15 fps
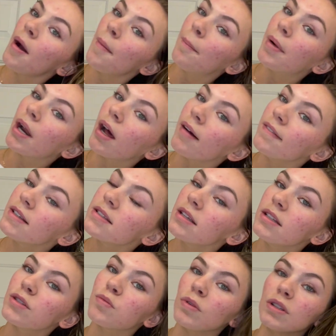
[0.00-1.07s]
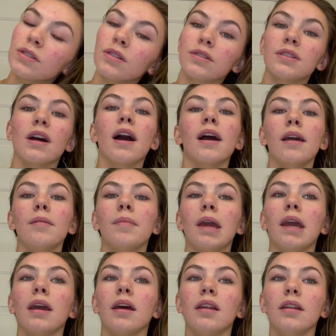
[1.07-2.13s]
But obviously it's winter time
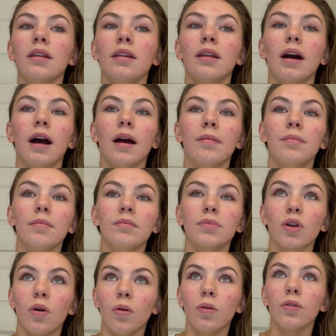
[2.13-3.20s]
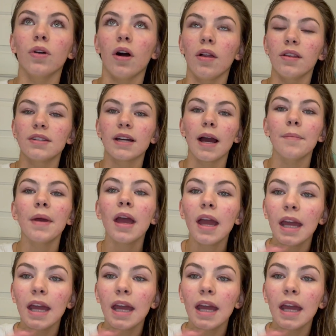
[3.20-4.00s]
and I'm cold all the time.